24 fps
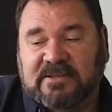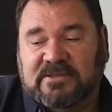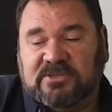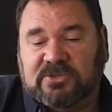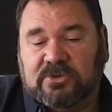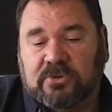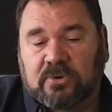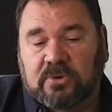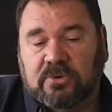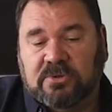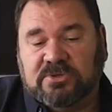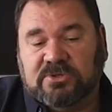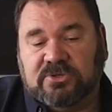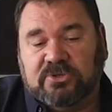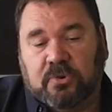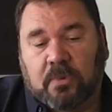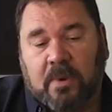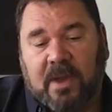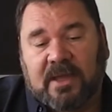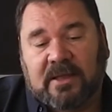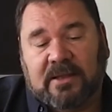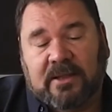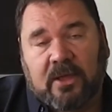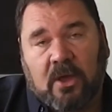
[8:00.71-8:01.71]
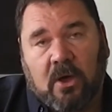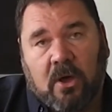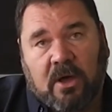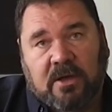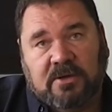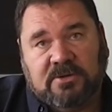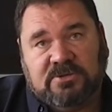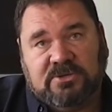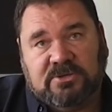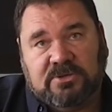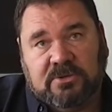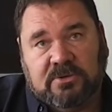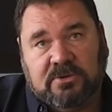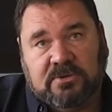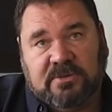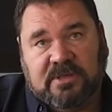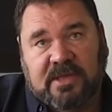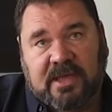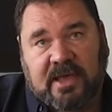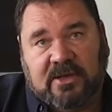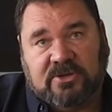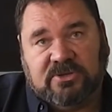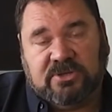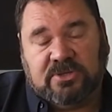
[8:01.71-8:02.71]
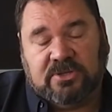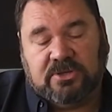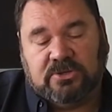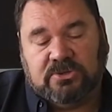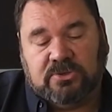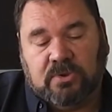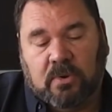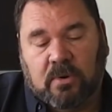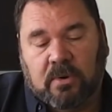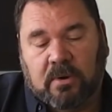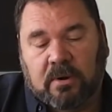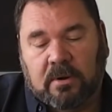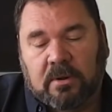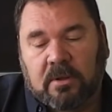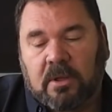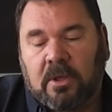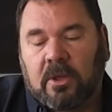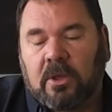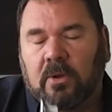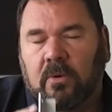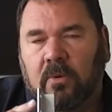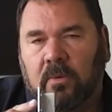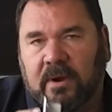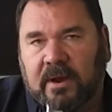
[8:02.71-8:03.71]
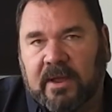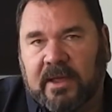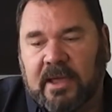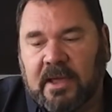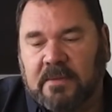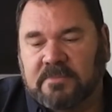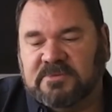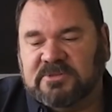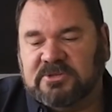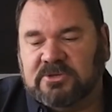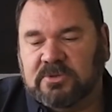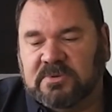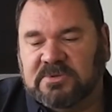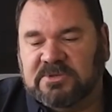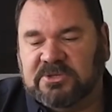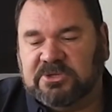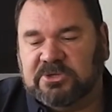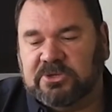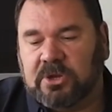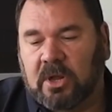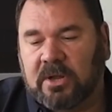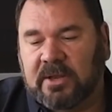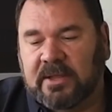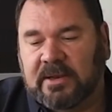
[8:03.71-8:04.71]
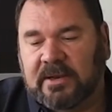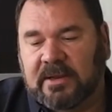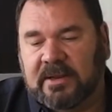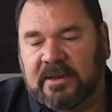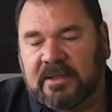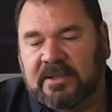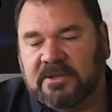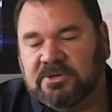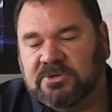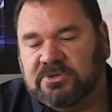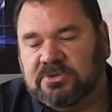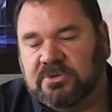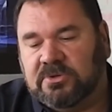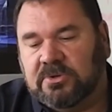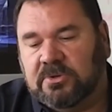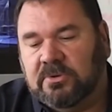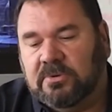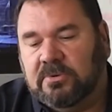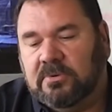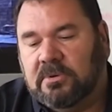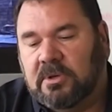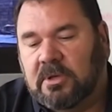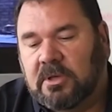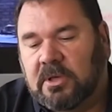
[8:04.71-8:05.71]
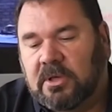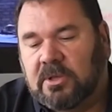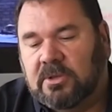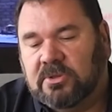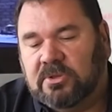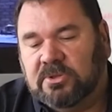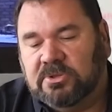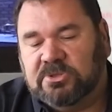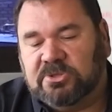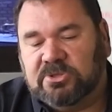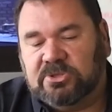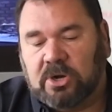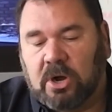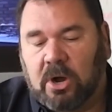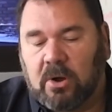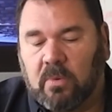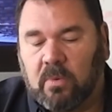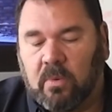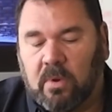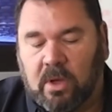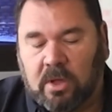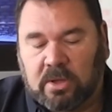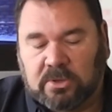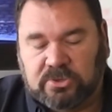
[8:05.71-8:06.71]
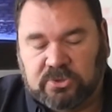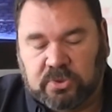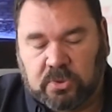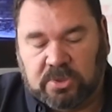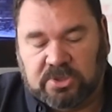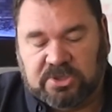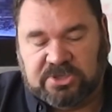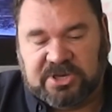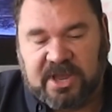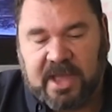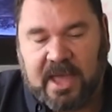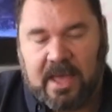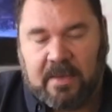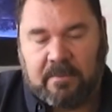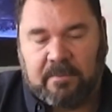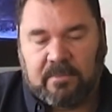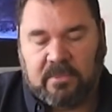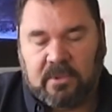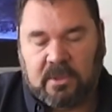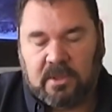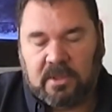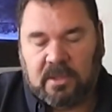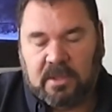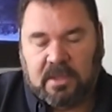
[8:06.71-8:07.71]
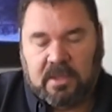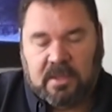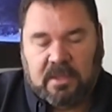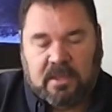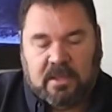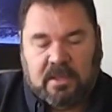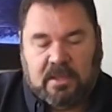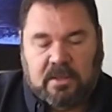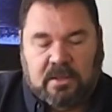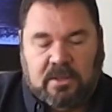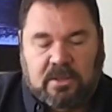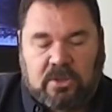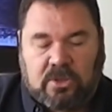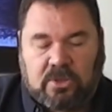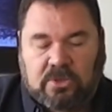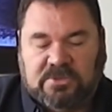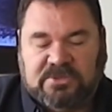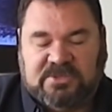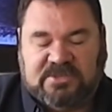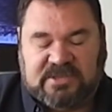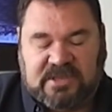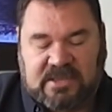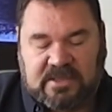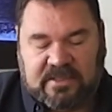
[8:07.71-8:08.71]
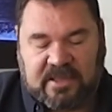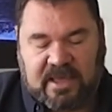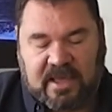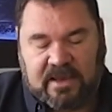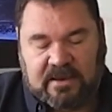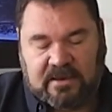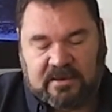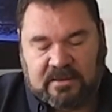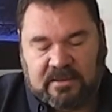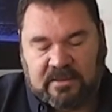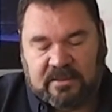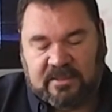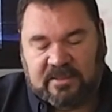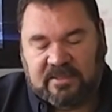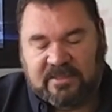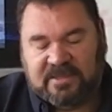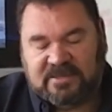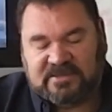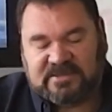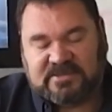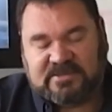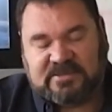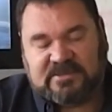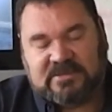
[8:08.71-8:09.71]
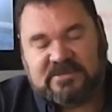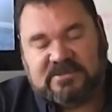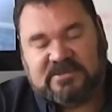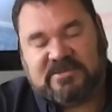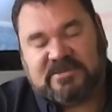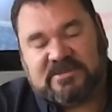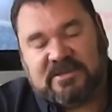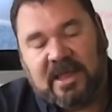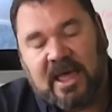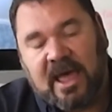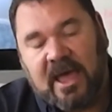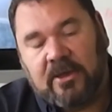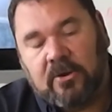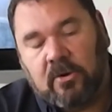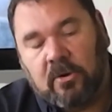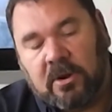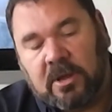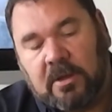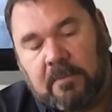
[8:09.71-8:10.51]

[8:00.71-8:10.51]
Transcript: screws directly onto the edge of the door. When it comes to installing it into the Starwall door jamb, you'll see that this slide or